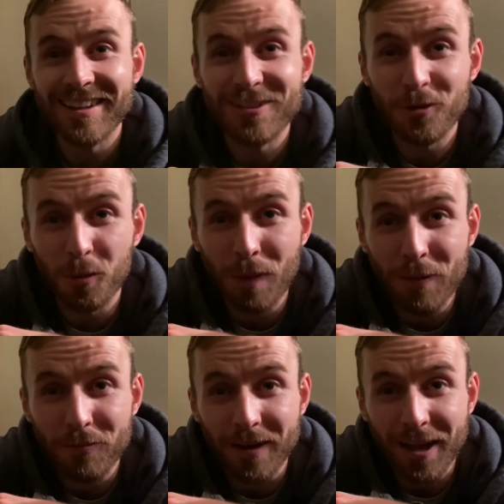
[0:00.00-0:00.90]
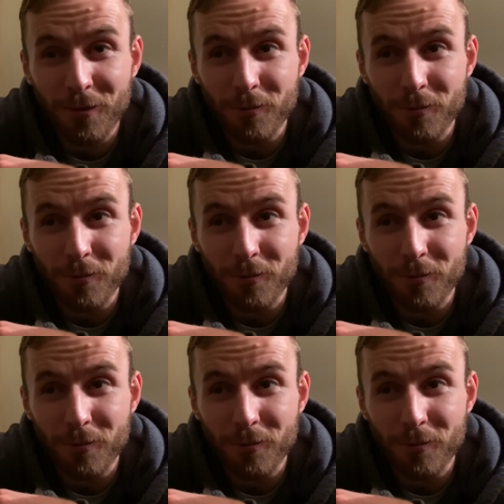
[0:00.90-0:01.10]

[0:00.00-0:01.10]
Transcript: Toodle pip for now.